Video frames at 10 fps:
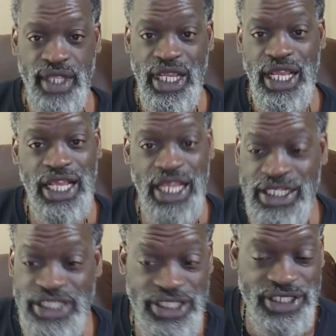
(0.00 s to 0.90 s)
And
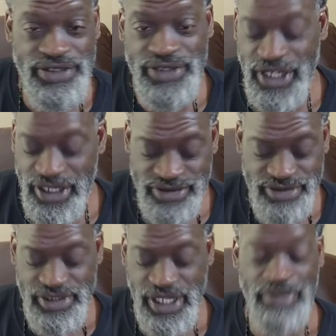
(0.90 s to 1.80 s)
just,
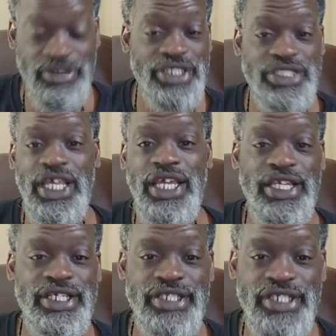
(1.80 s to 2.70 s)
I'm just
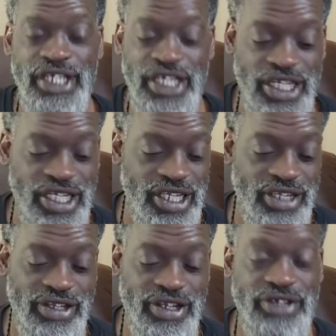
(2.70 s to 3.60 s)
saying.
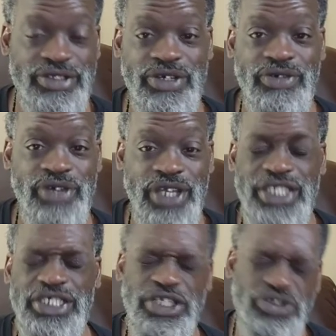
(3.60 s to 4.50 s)
So he
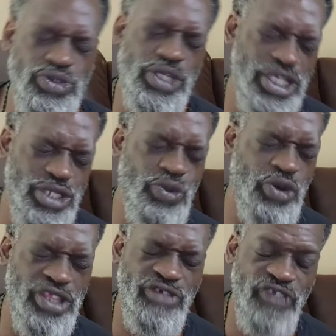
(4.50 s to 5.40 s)
said, you said you
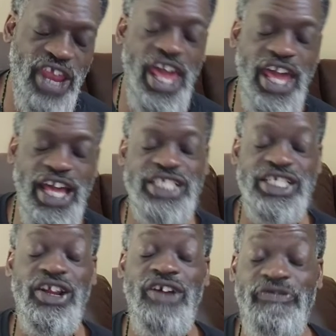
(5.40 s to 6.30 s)
wanted the flag. I said,
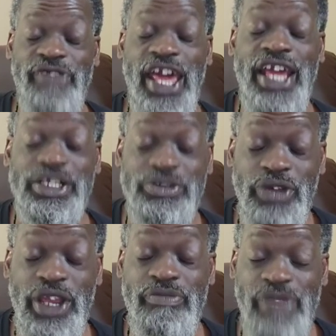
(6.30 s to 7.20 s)
our flag is
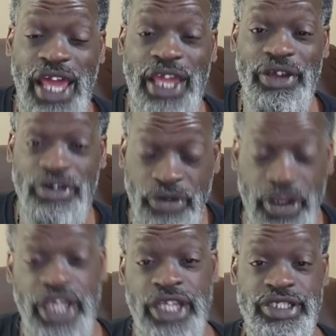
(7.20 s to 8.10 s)
red, black, and
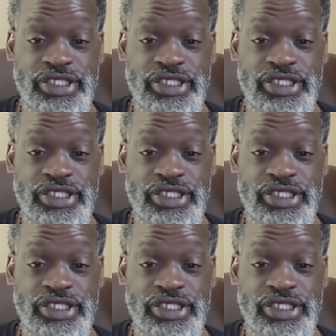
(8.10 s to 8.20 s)
green.